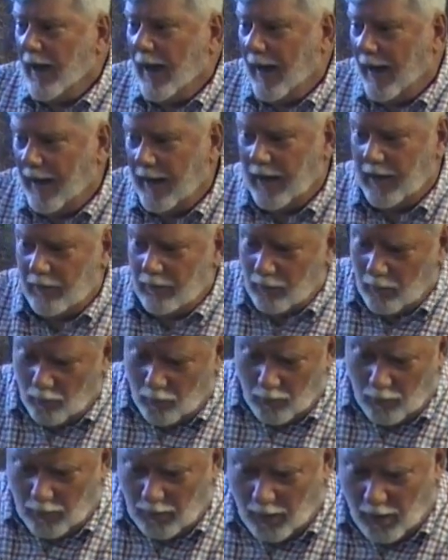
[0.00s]
and
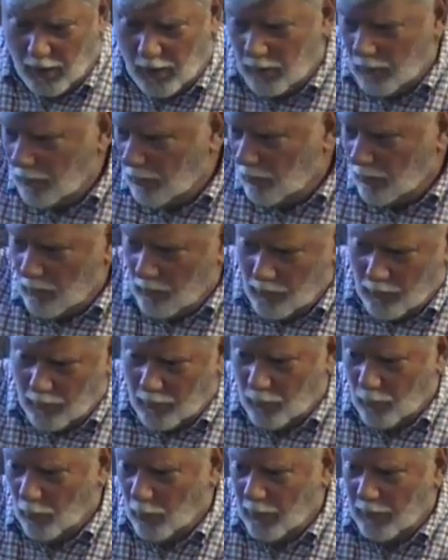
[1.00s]
uh,
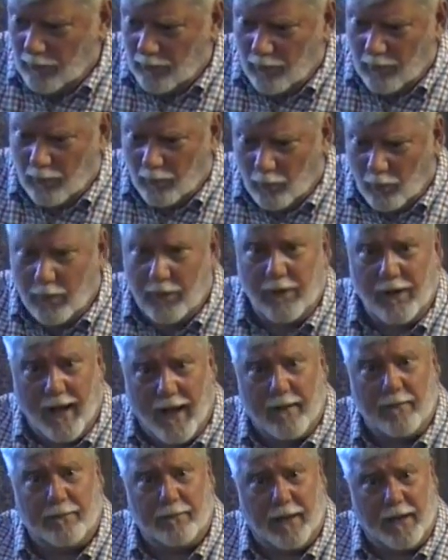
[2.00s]
would, wouldn't
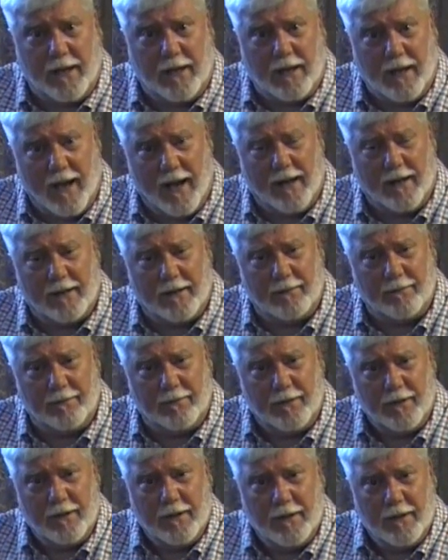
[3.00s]
that be kind
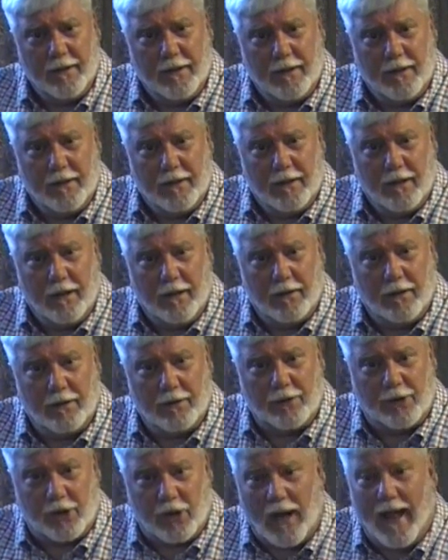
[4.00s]

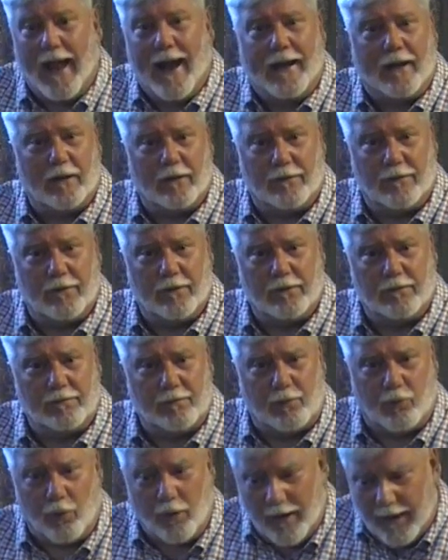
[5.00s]
of slack of the
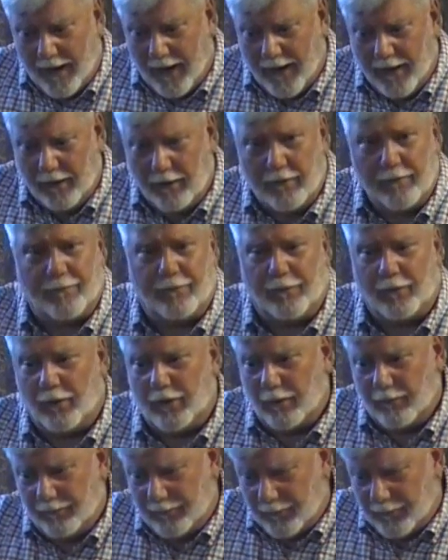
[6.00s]
creator for